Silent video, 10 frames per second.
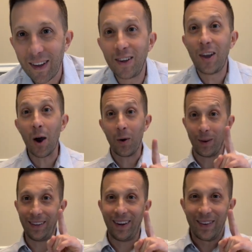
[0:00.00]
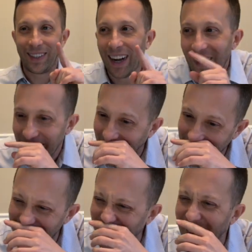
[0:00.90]
Yo.
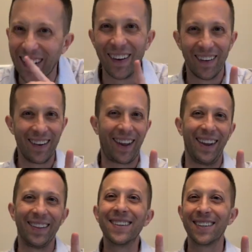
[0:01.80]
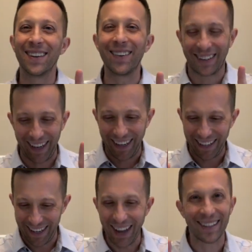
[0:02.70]
Okay, this is
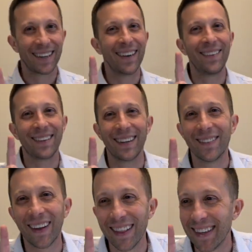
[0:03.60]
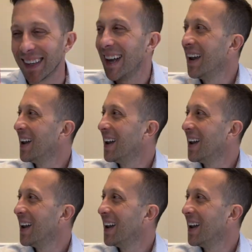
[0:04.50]
okay. Yes, let me tell you about this.